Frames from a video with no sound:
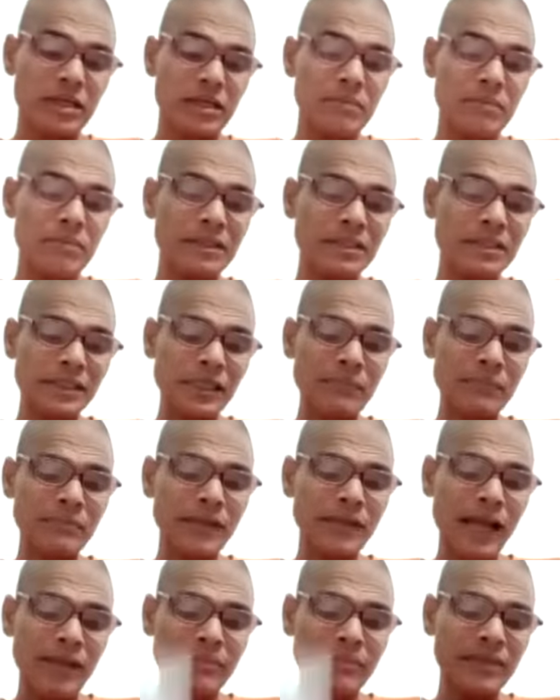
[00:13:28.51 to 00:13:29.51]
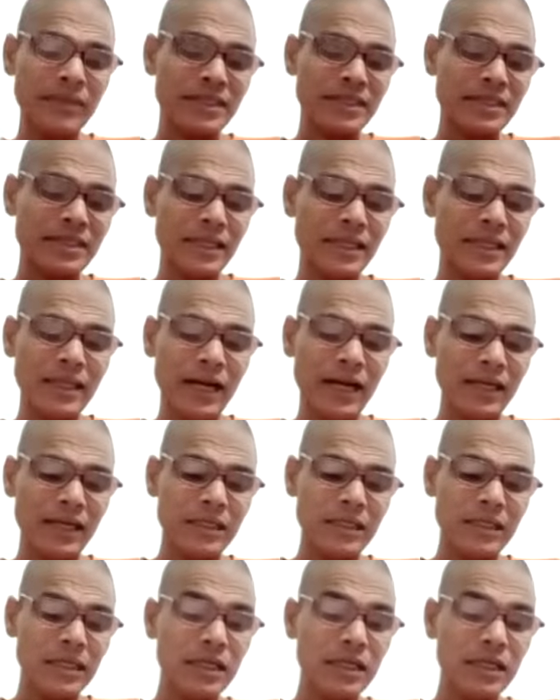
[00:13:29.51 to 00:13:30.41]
But same time, they say that